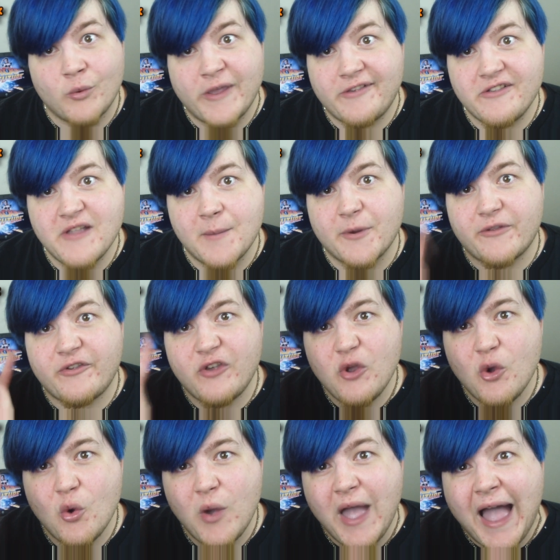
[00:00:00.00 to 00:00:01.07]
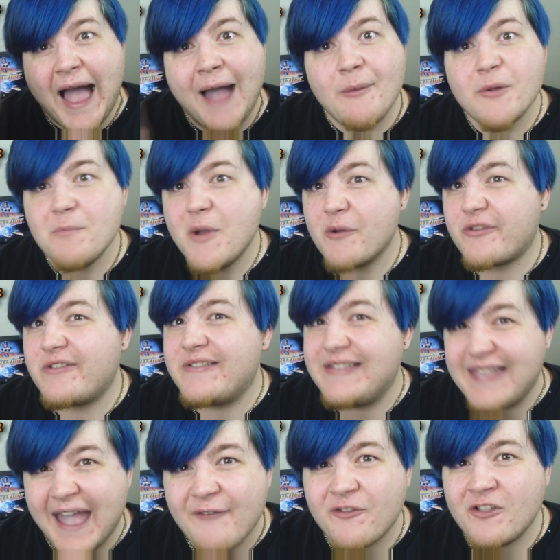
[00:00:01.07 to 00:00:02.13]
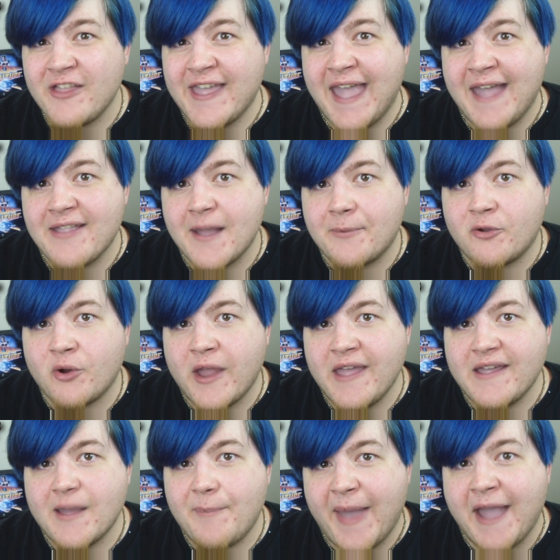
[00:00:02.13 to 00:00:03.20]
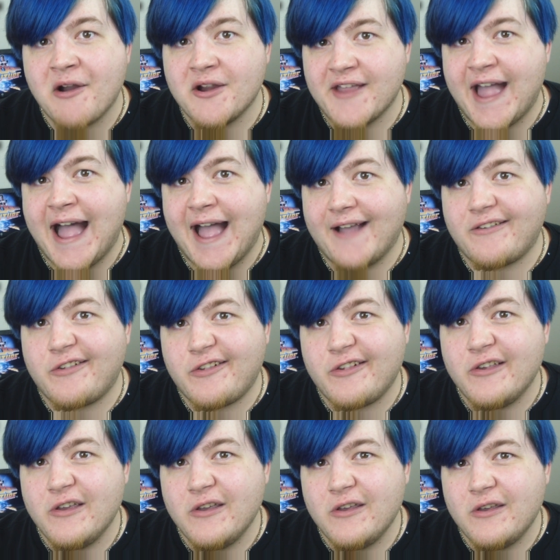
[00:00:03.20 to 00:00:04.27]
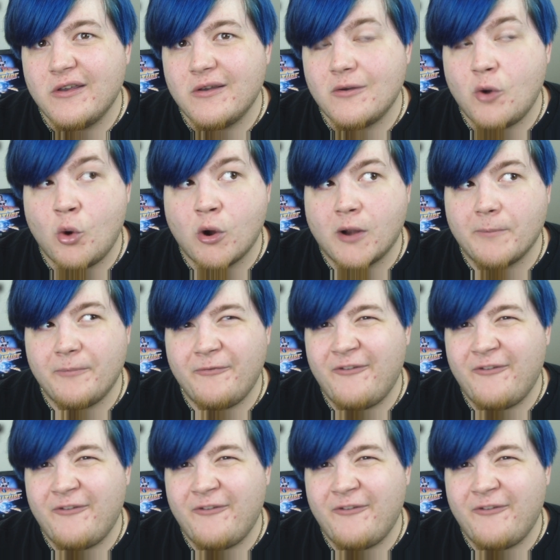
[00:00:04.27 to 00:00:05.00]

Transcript: Reason number two, I would most definitely end up creating a paradox. Or